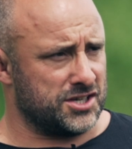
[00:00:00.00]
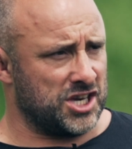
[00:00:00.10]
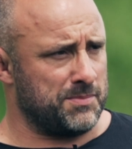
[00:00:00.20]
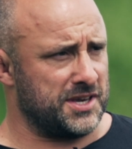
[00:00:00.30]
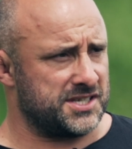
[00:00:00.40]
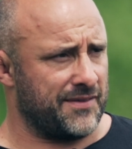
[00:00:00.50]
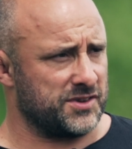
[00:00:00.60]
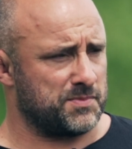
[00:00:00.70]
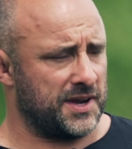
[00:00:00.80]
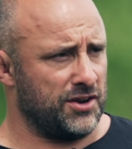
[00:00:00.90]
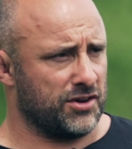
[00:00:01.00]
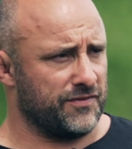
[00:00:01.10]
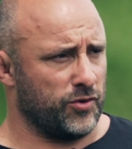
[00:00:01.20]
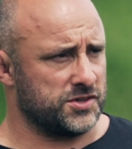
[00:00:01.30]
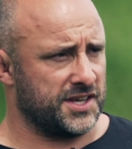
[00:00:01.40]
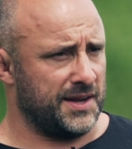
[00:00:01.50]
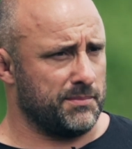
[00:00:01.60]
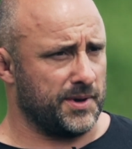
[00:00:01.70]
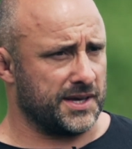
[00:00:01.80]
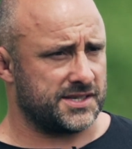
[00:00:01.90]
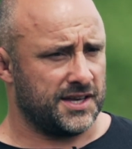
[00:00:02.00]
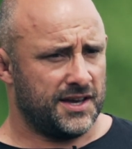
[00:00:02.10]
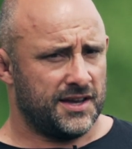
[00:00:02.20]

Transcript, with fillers: GB7s player looking forward to the Olympics.